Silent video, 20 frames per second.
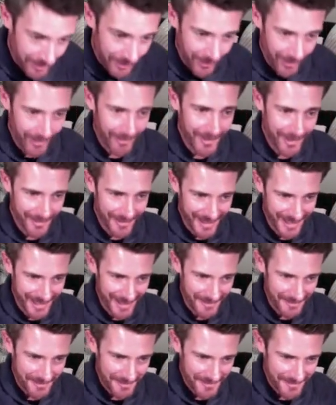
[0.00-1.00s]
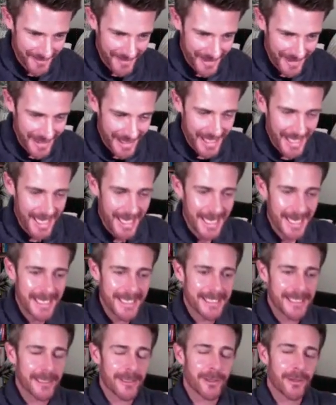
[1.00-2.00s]
the problem here
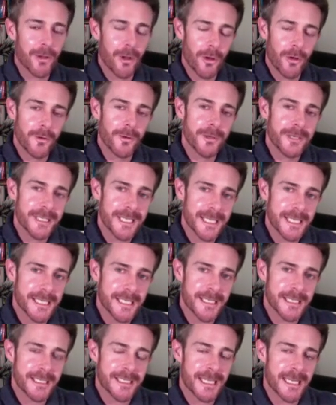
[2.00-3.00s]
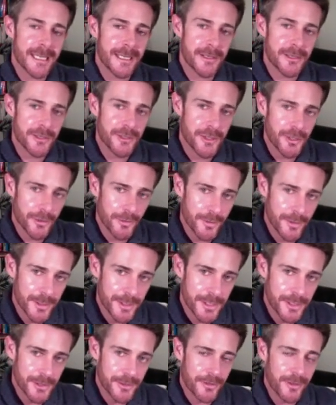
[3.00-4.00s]
is that long distance
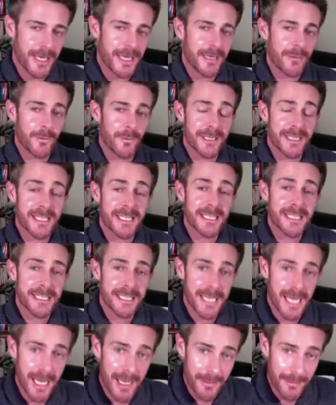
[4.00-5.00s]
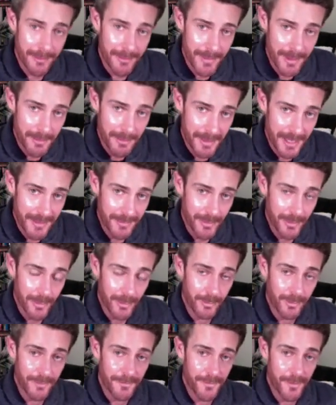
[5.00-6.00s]
endurance training, what some
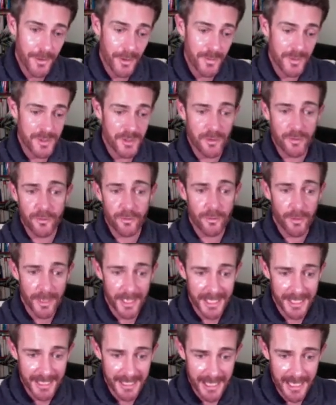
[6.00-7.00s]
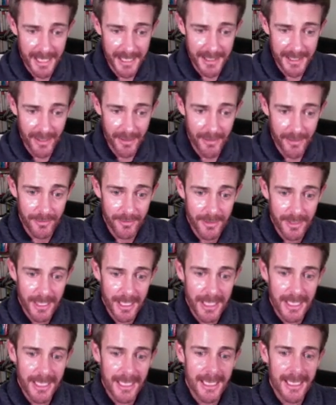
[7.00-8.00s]
people refer to as chronic cardio,
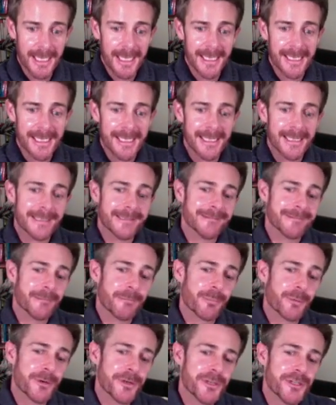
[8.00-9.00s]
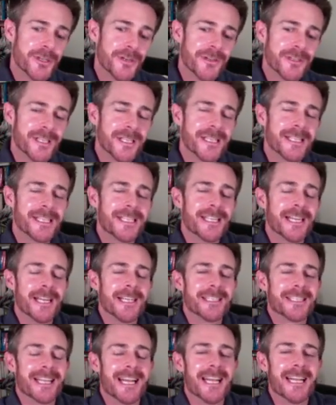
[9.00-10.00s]
produces
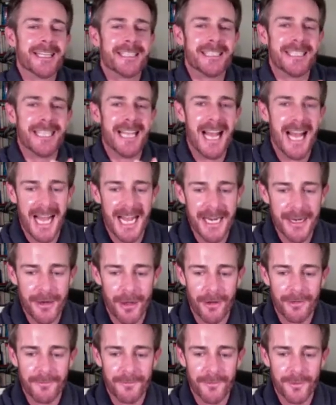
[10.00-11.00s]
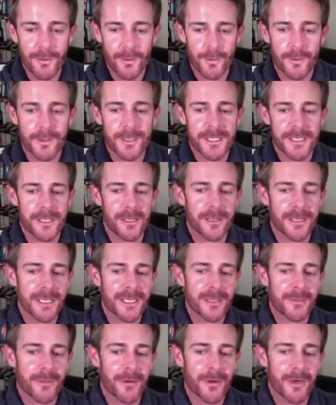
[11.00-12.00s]
just a ton of cortisol
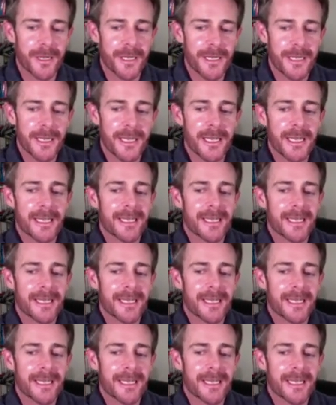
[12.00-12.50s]
in the body